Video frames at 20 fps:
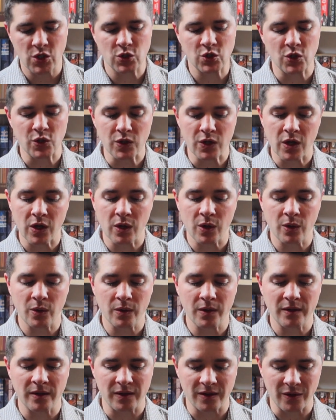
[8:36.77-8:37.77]
to
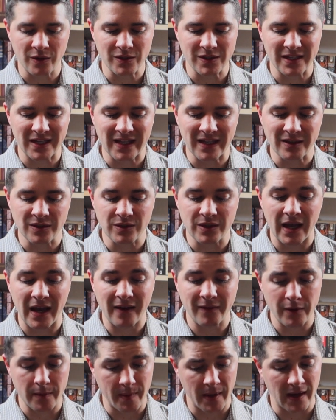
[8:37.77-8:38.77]
know that there is an end to
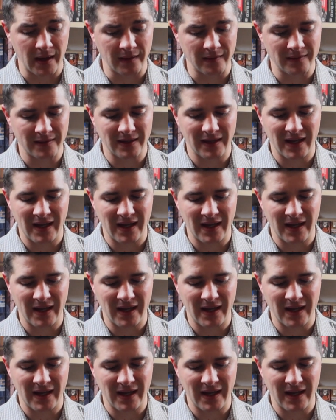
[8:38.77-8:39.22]
every pain,